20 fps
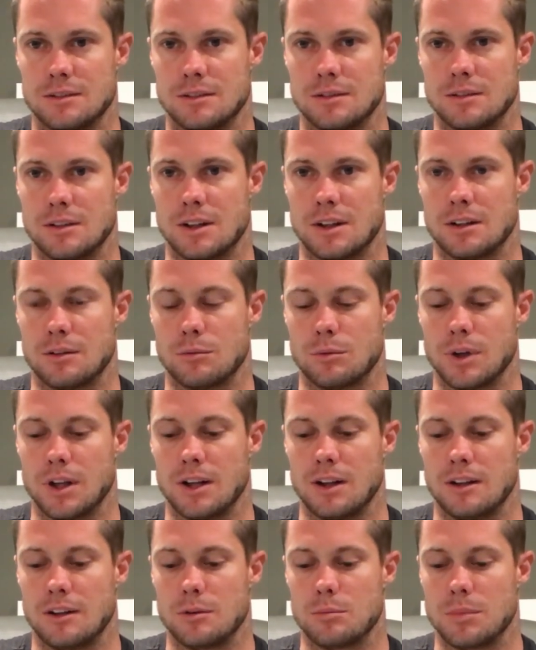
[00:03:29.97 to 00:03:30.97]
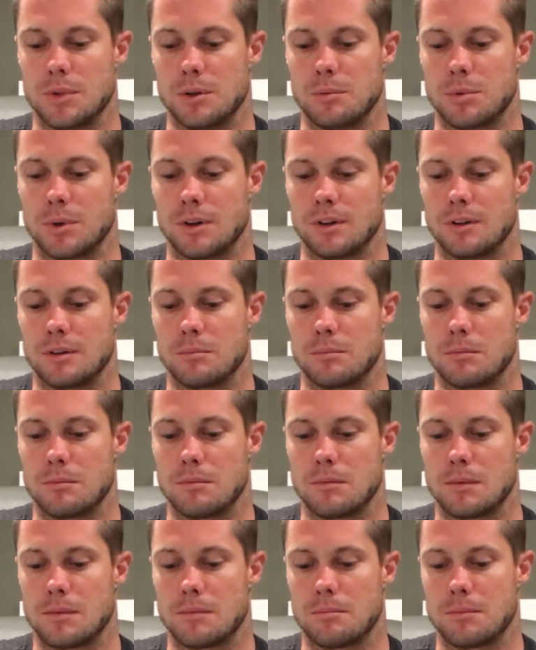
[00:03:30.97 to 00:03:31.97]
then we need to be
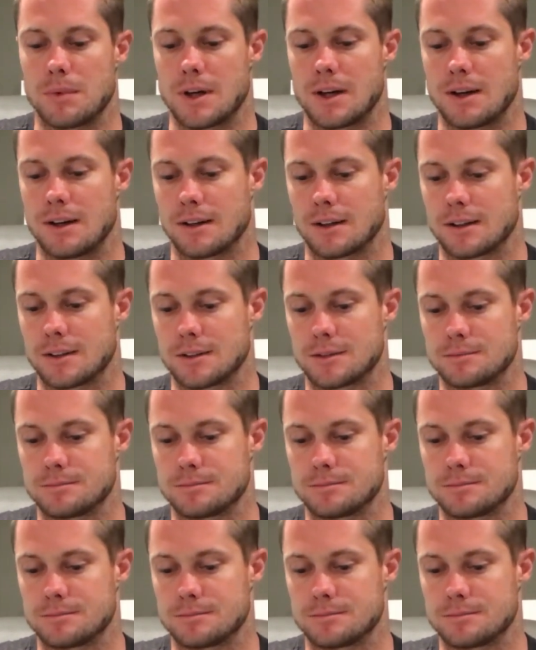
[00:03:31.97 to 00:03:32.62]
putting back